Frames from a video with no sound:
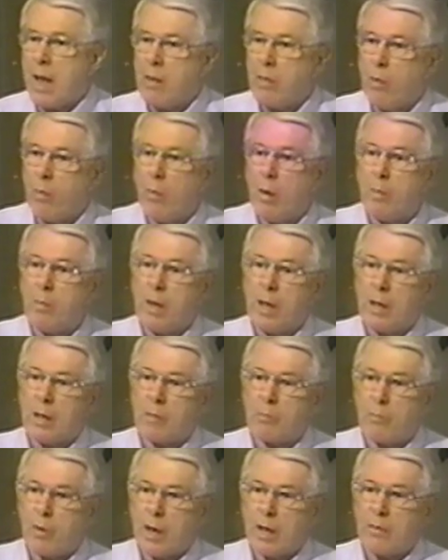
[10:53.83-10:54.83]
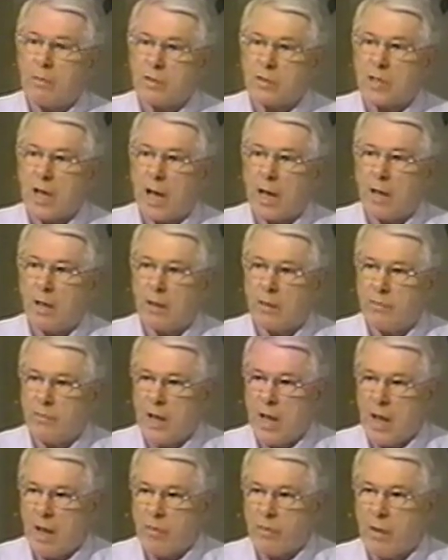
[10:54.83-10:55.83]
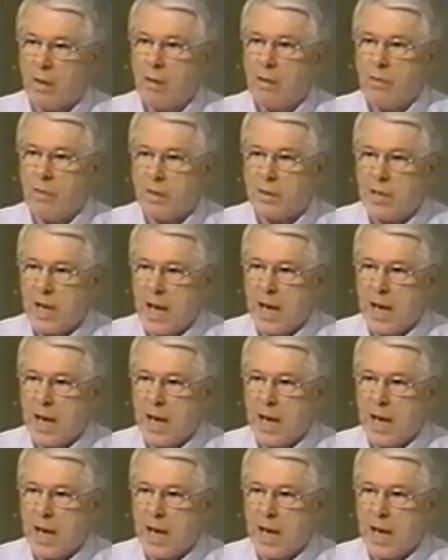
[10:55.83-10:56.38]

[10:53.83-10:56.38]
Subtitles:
and the woman how to break the cycle of death. The